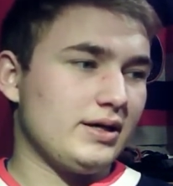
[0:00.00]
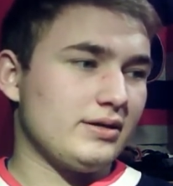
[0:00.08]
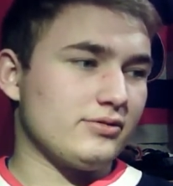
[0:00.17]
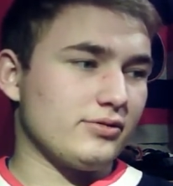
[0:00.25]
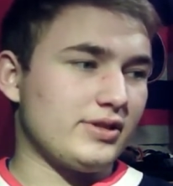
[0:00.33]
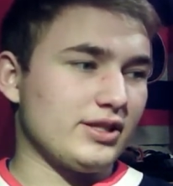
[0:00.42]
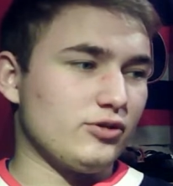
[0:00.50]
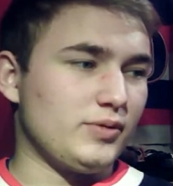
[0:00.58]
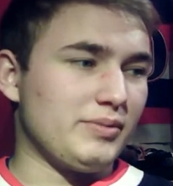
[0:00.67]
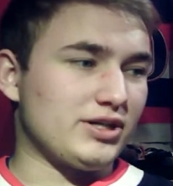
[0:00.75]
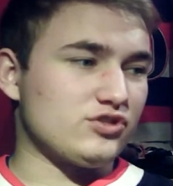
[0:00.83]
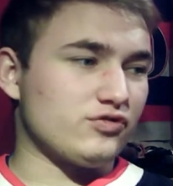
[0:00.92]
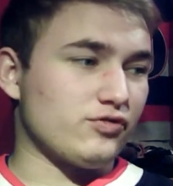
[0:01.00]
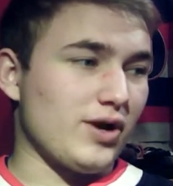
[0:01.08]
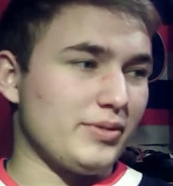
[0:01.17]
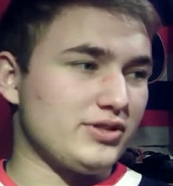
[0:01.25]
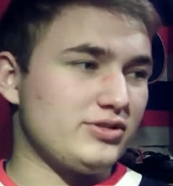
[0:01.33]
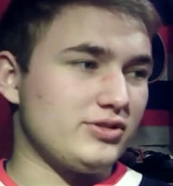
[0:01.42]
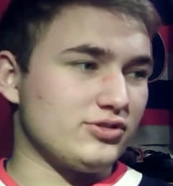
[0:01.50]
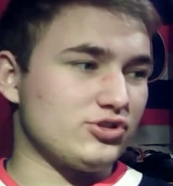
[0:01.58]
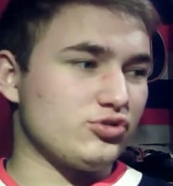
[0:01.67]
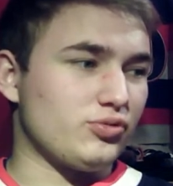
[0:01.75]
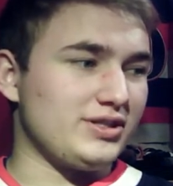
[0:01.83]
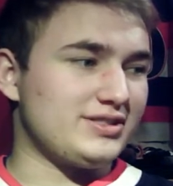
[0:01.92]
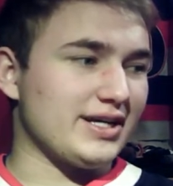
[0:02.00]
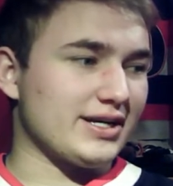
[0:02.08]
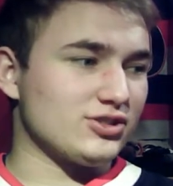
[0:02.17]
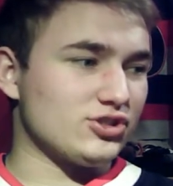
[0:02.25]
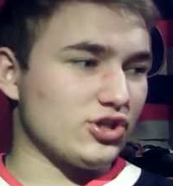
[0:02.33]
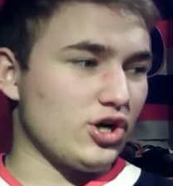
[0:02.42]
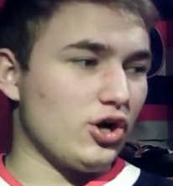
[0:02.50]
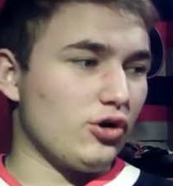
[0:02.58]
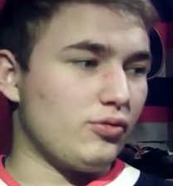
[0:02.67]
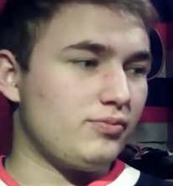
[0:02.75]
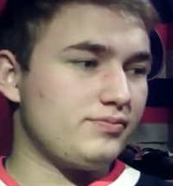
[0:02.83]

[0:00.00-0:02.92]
be much from it. It's 20 seconds to go.